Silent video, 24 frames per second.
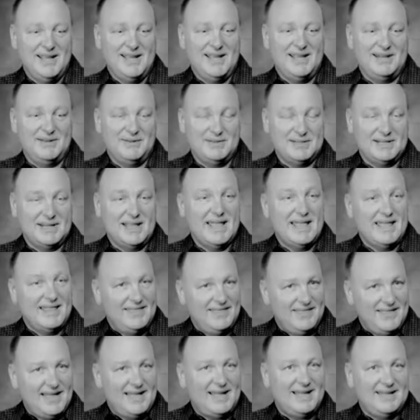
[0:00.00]
And I was like,
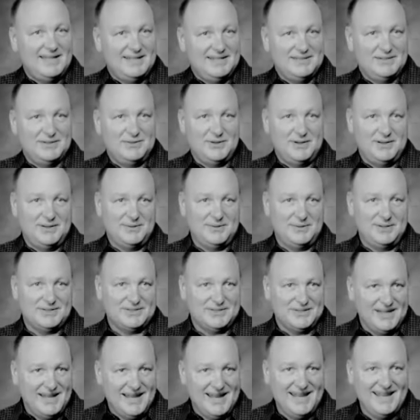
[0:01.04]
that is a great
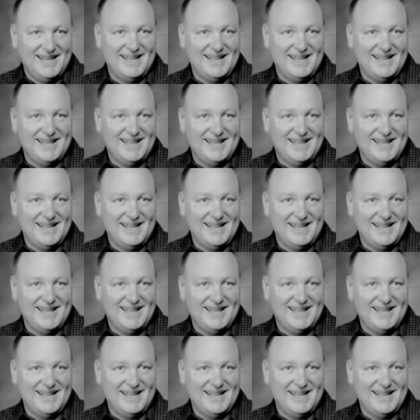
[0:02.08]
question.